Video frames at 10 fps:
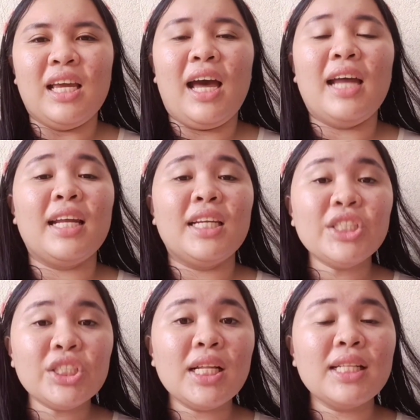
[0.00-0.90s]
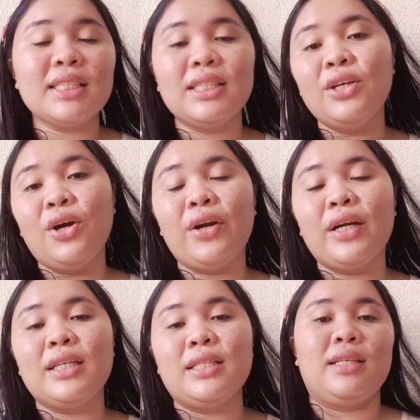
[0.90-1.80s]
And additional
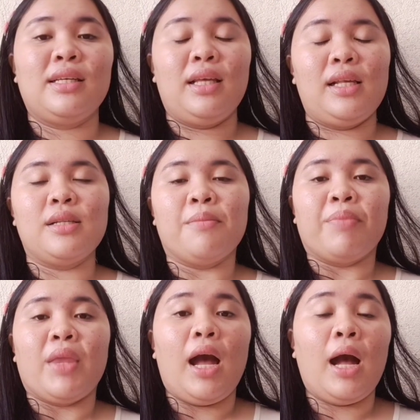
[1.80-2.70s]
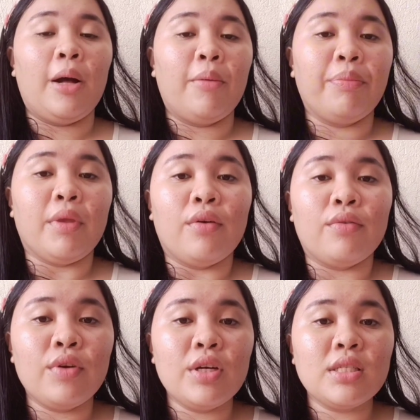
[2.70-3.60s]
categories is
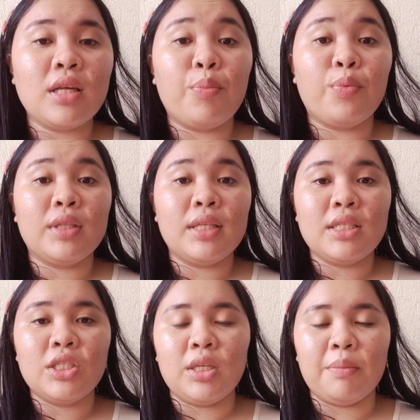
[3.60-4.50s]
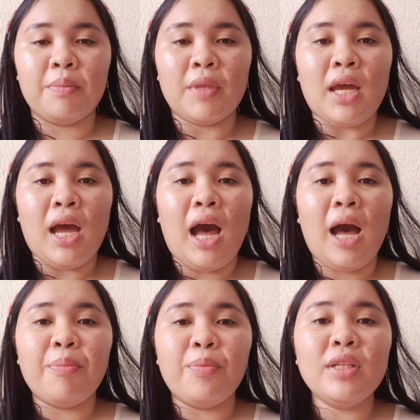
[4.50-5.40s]
first, apprenticeship.
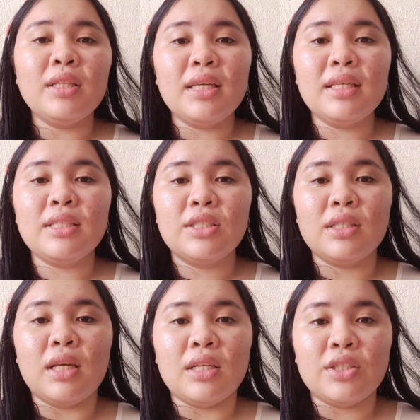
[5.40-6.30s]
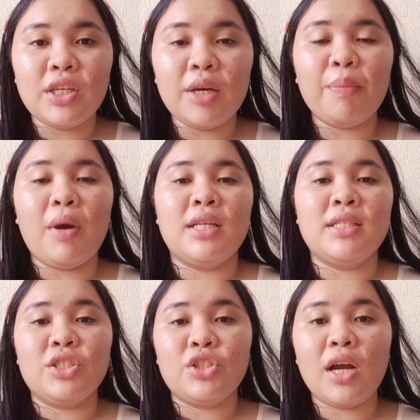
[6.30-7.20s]
Apprenticeship is
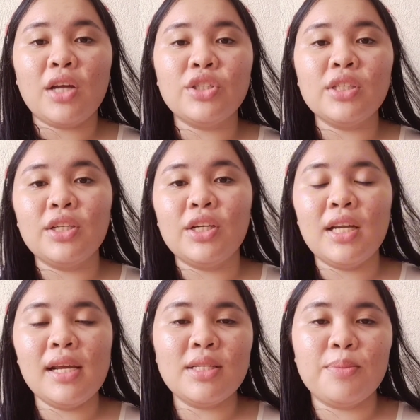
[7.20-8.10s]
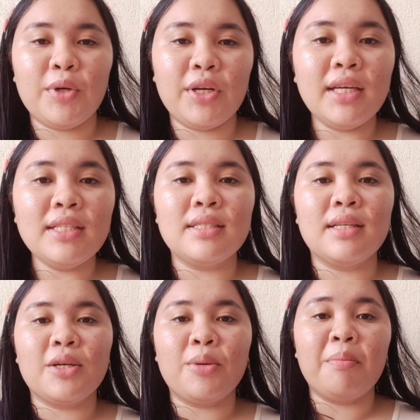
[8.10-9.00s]
a structured learning experience
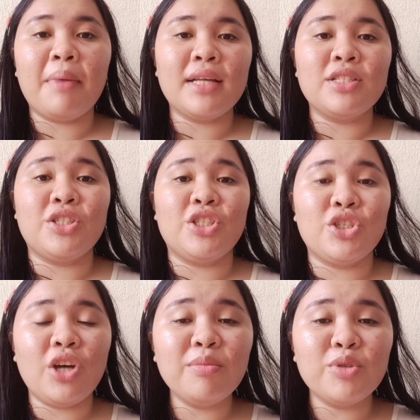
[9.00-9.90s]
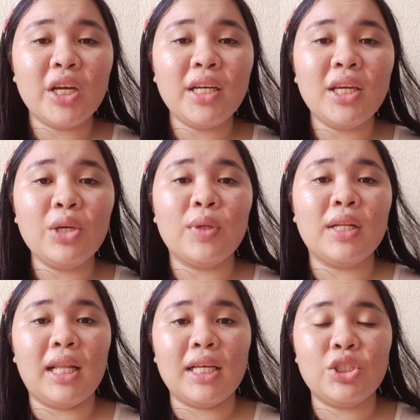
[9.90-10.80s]
that combines on-the-job training with
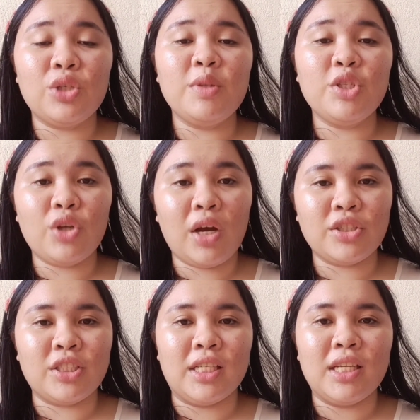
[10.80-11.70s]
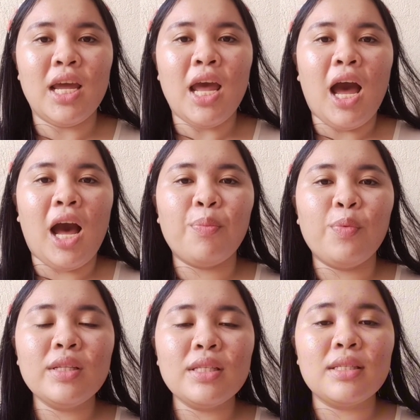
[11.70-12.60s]
classroom instruction.
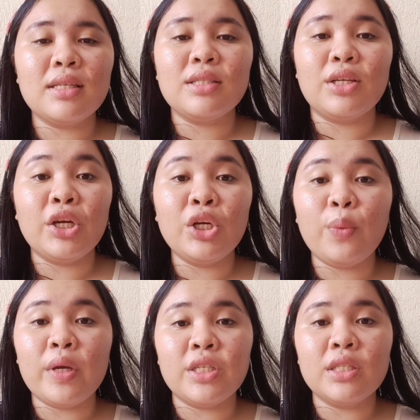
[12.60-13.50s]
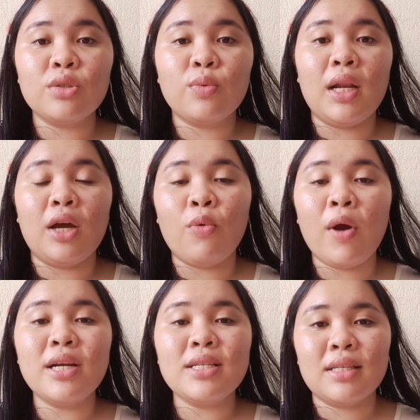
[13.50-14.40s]
Apprentices earn wages while
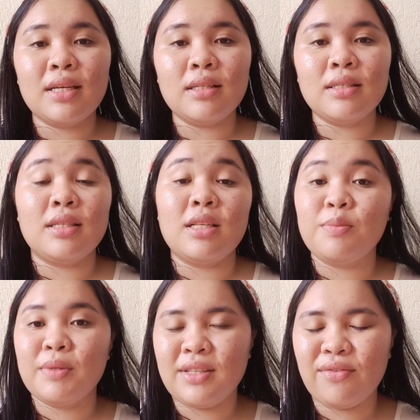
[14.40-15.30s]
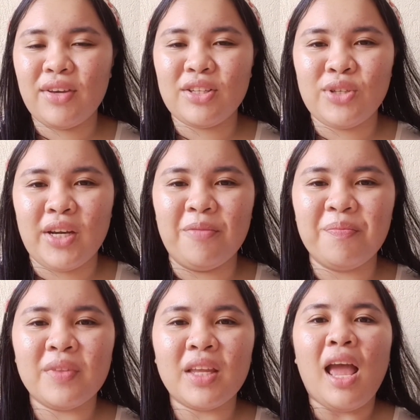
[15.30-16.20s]
acquiring skills in a specific trade.
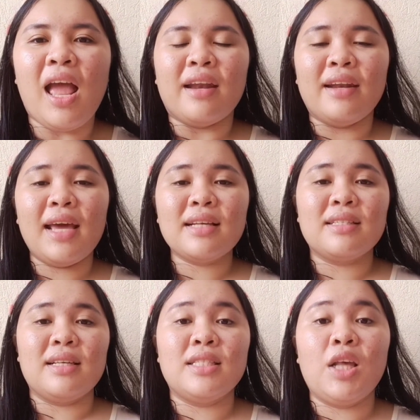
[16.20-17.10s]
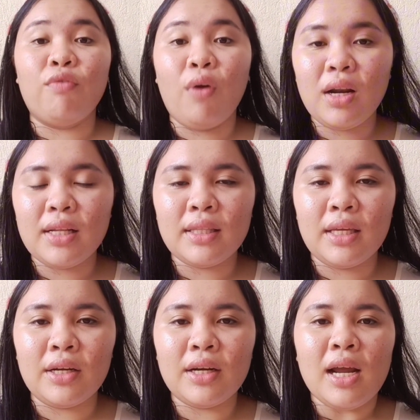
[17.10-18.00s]
Next is the
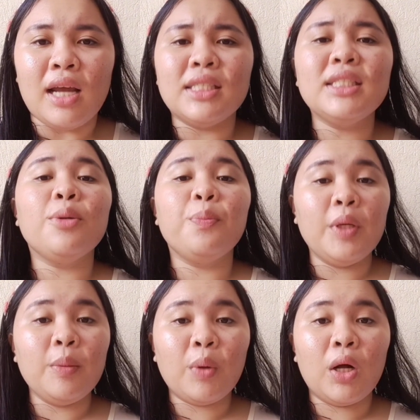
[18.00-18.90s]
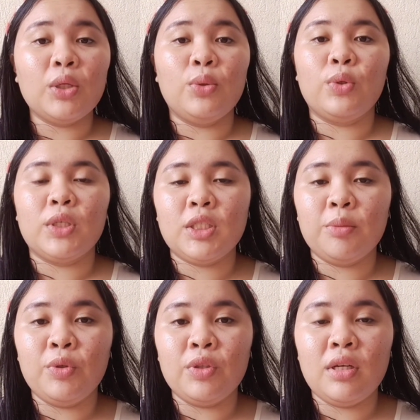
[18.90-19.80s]
volunteer. These are people who
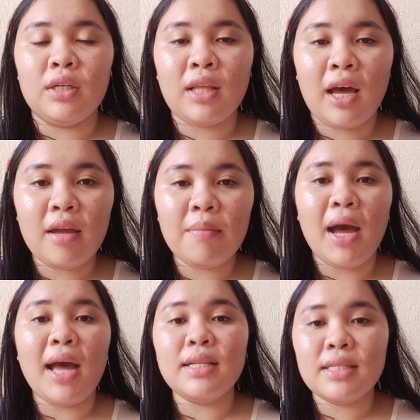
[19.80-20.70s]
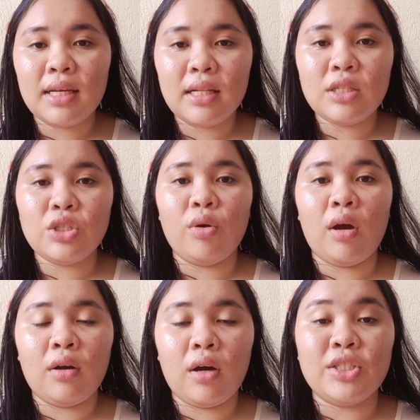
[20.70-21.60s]
contribute their time and skills to a
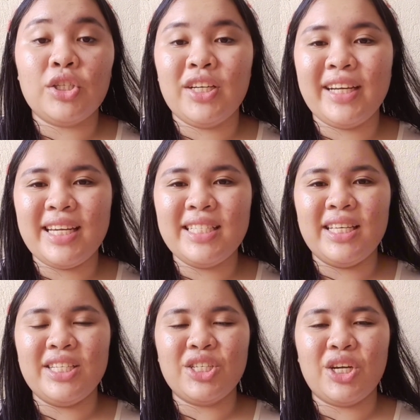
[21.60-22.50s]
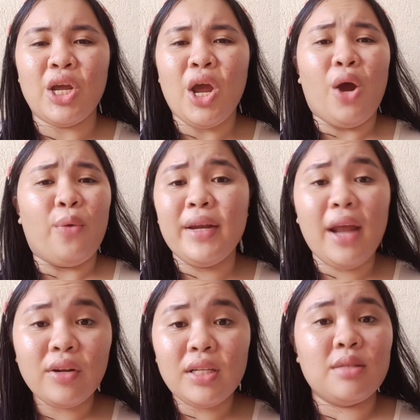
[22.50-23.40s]
cause or organization
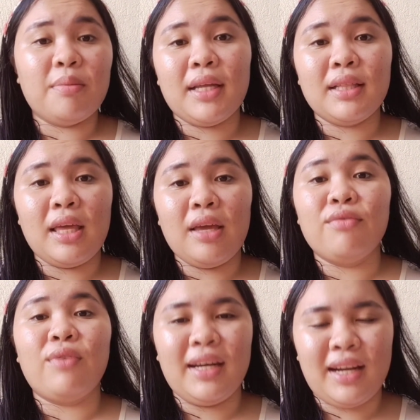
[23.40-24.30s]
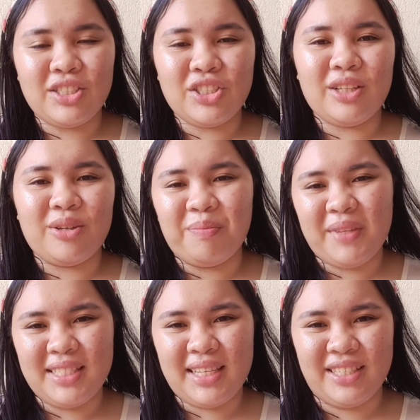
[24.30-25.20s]
without expecting financial
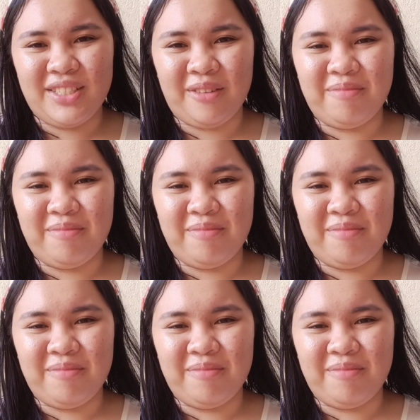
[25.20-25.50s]
compensation.